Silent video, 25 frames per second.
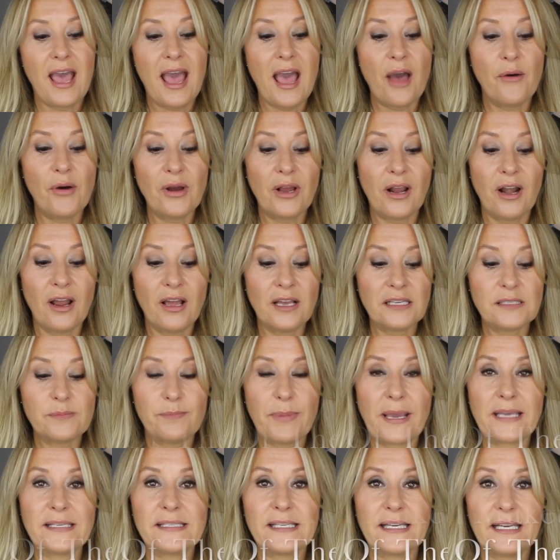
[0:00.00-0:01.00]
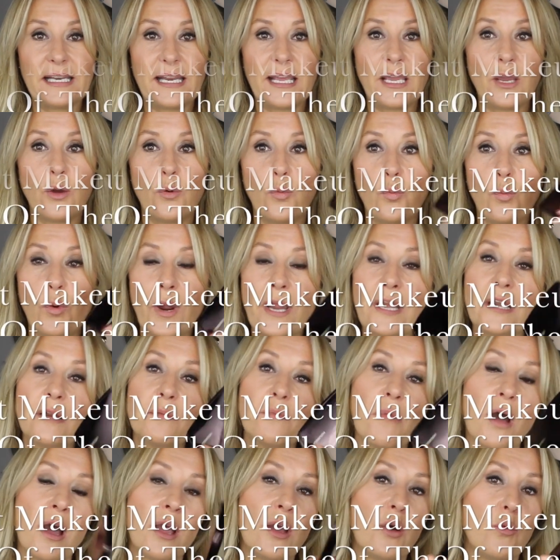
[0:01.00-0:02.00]
Hourglass basically
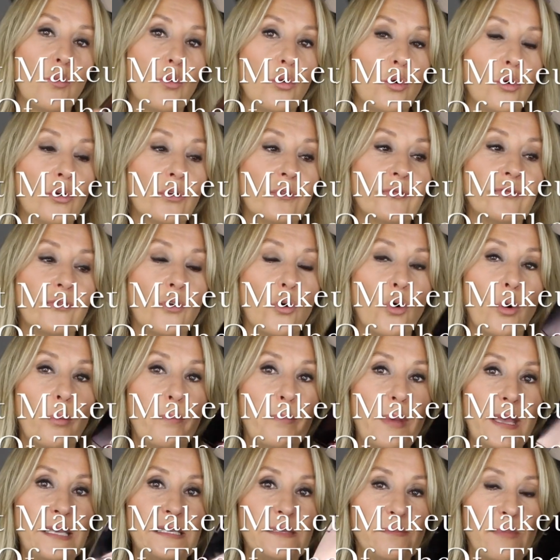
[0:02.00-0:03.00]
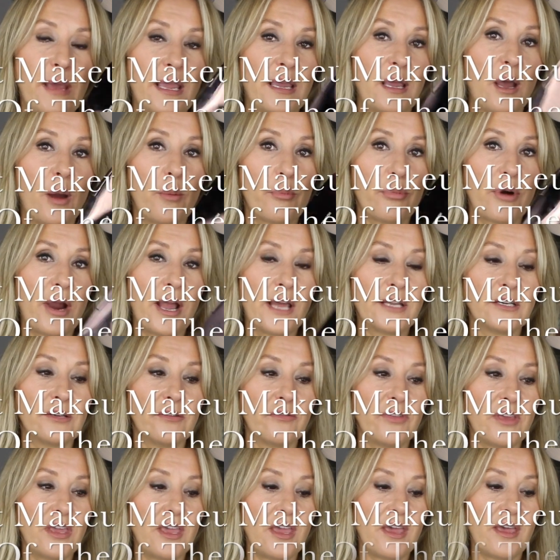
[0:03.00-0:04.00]
win my award for best makeup brand
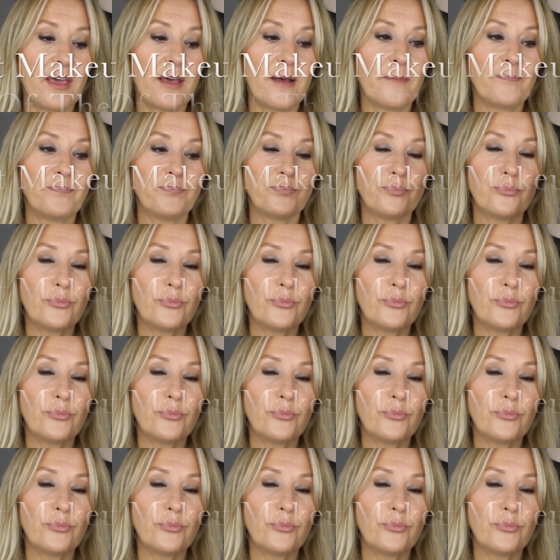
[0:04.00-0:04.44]
of the year.